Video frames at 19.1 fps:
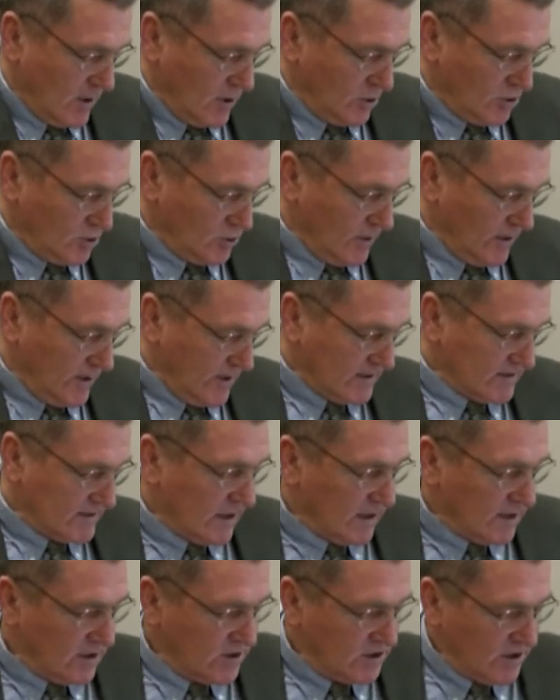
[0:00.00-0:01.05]
Short
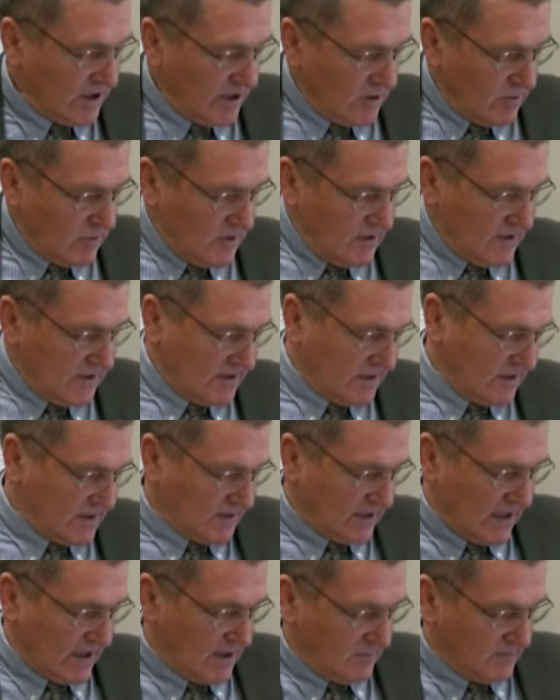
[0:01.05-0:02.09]
consent agenda, only 6
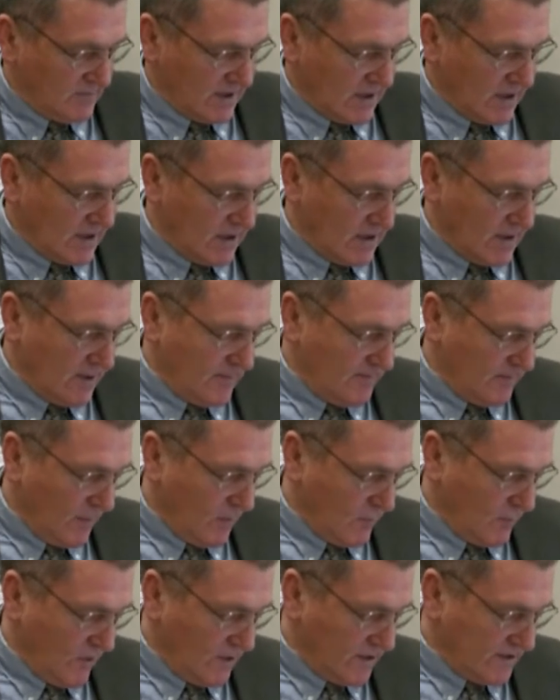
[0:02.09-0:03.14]
items on there.
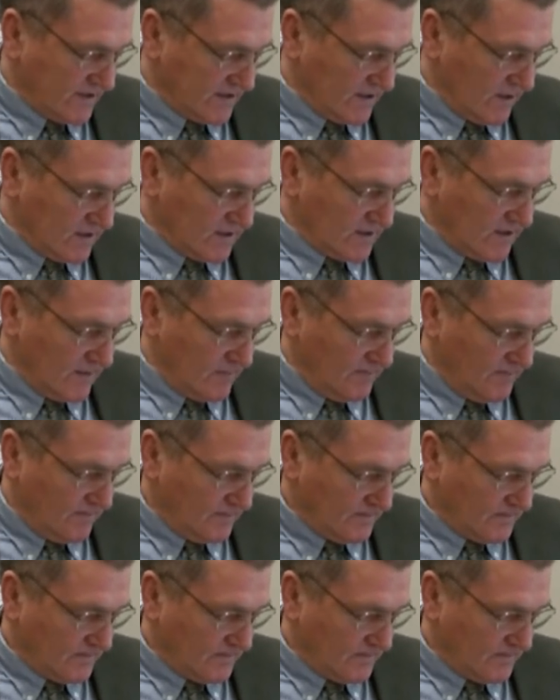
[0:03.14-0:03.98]
We're going to sell some